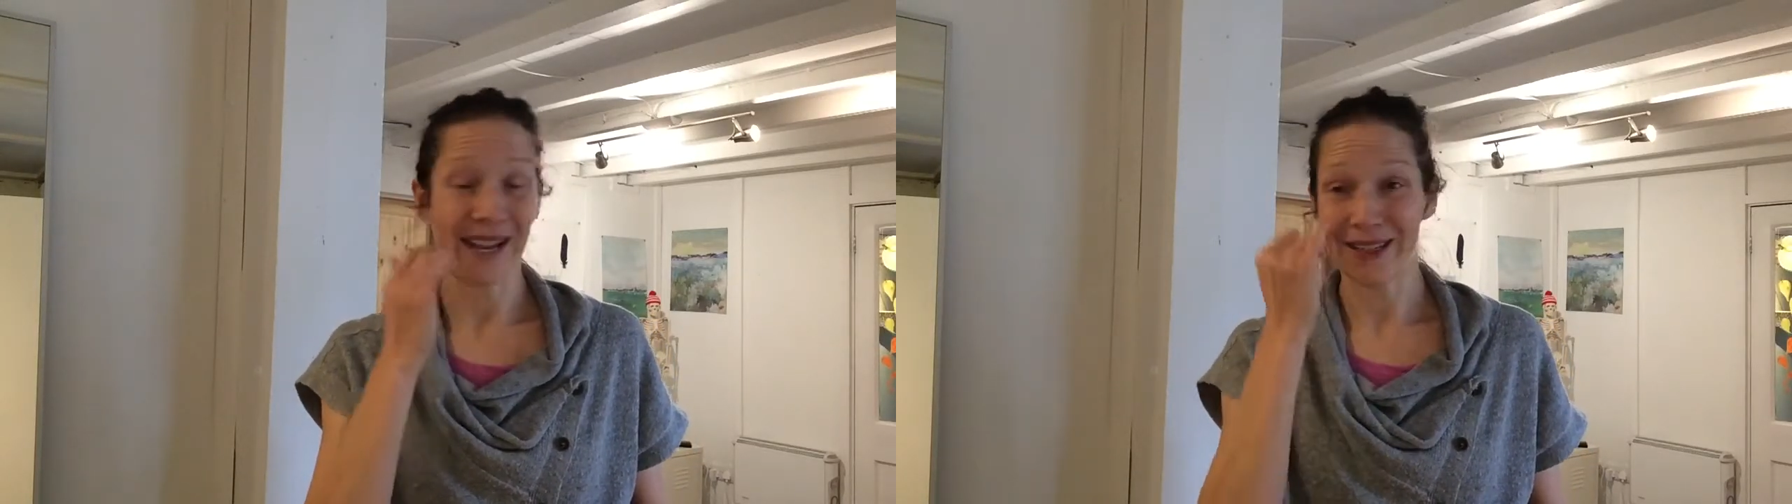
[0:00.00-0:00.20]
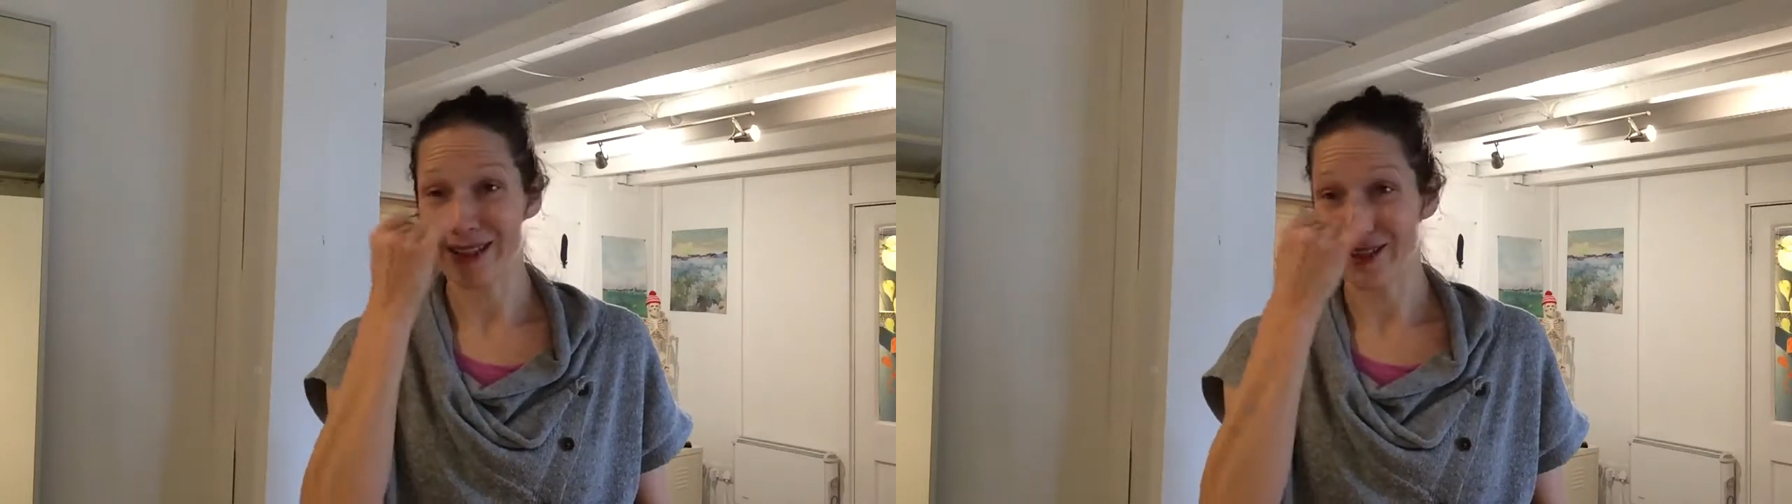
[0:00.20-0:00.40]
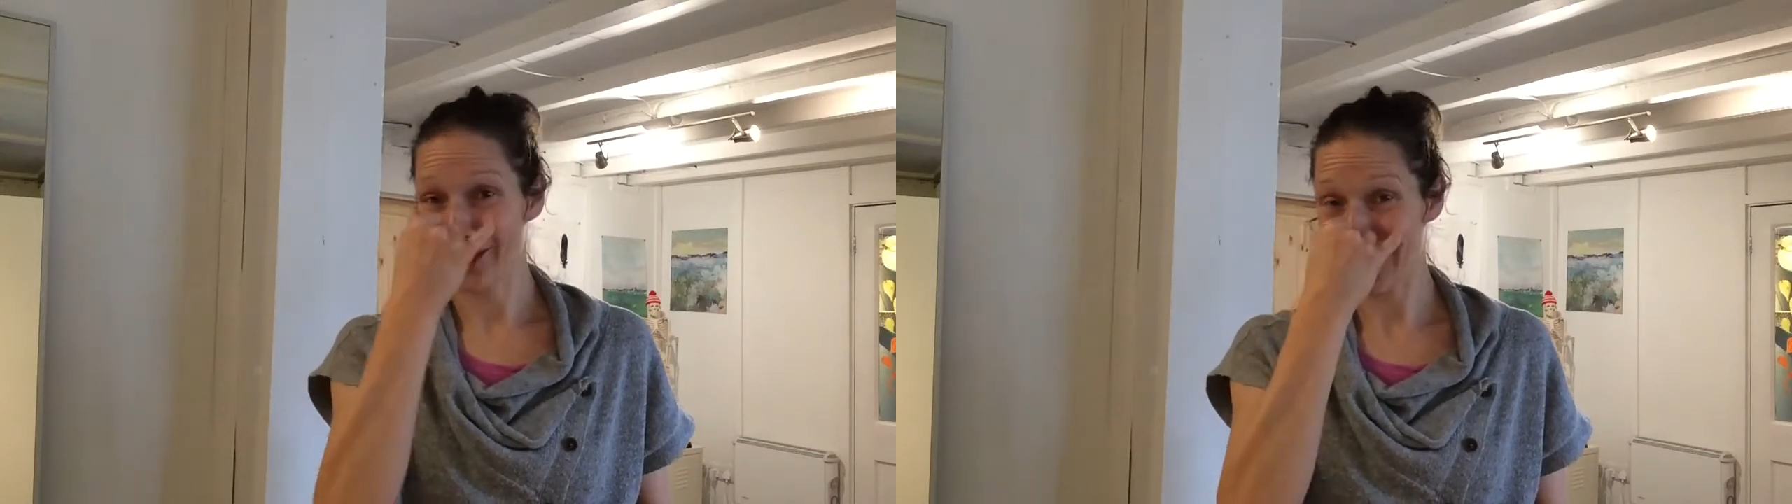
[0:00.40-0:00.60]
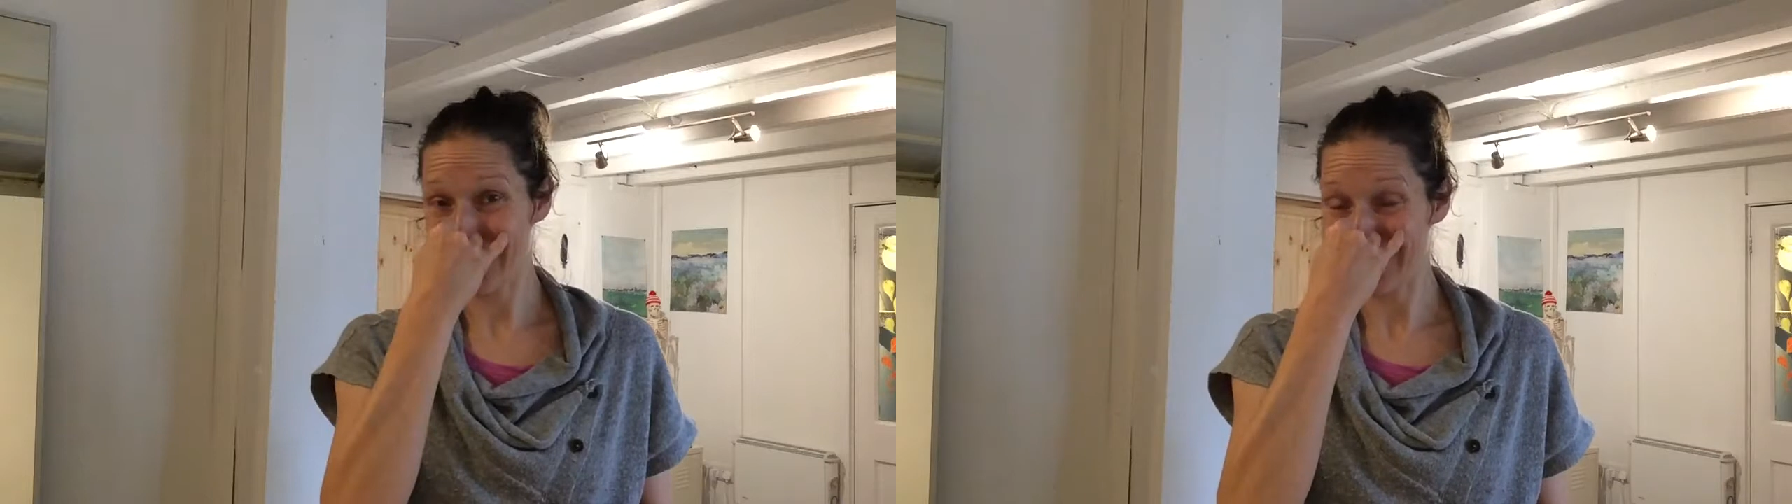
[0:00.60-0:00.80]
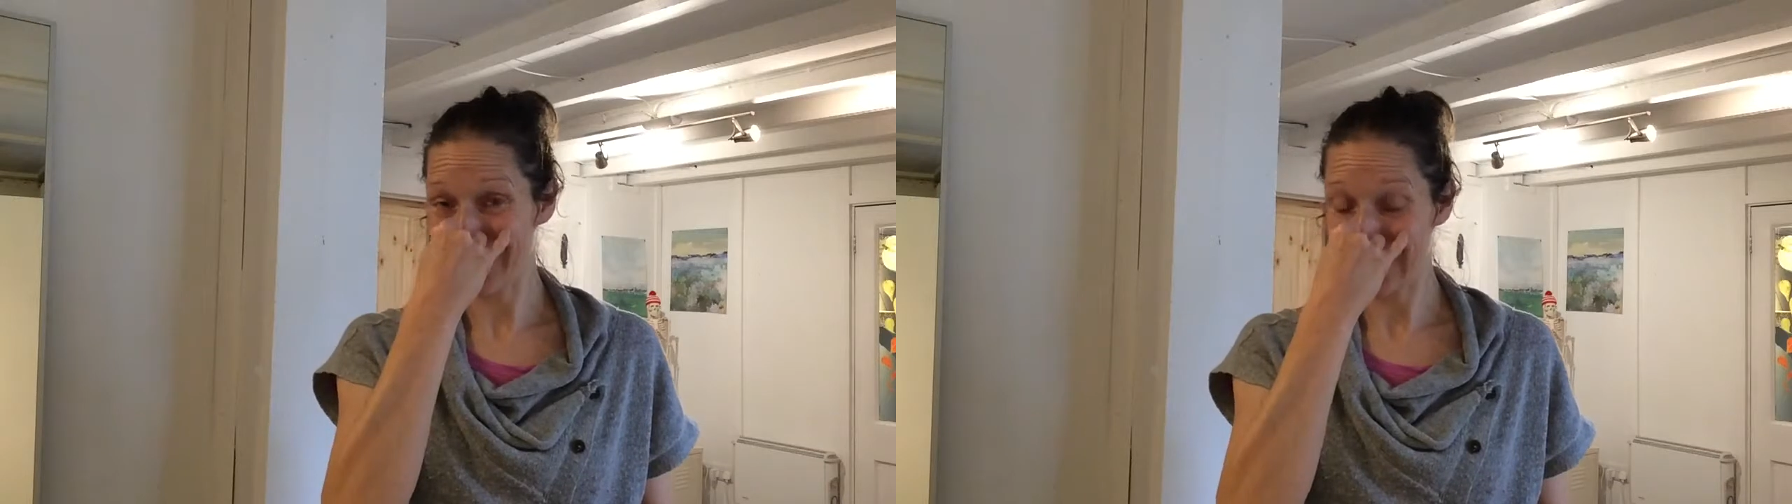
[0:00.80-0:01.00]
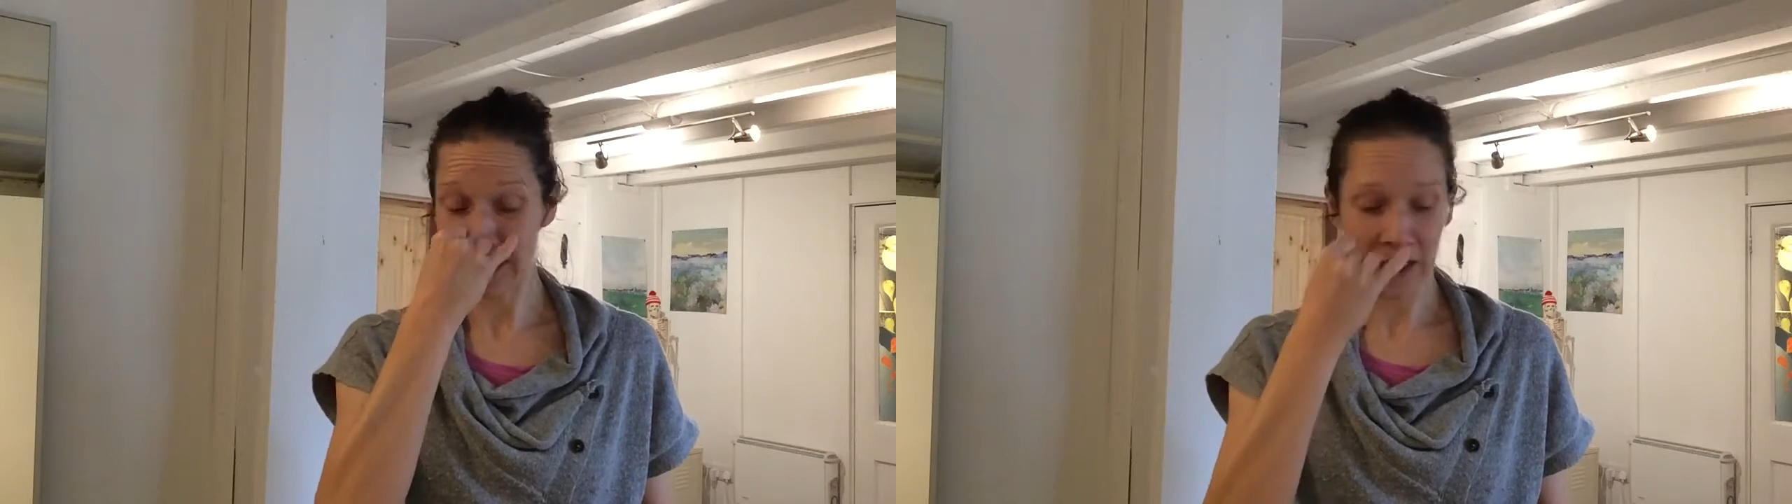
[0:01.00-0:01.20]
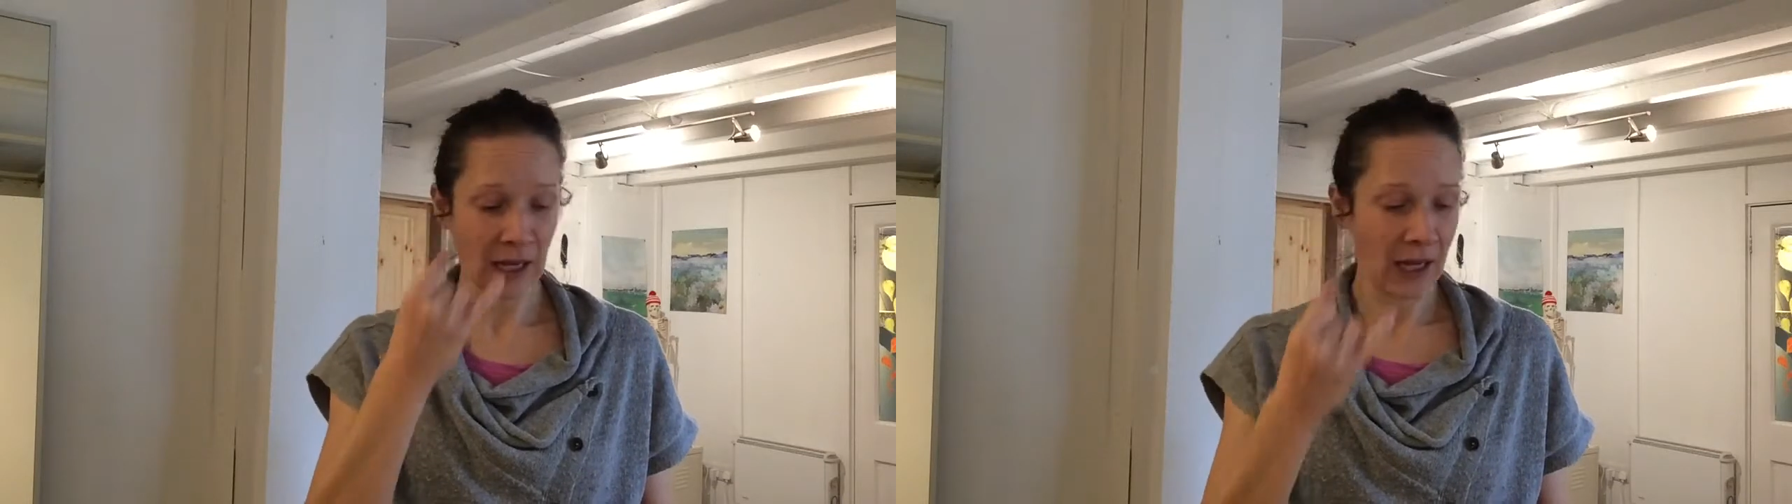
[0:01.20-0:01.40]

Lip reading: and sinusitis.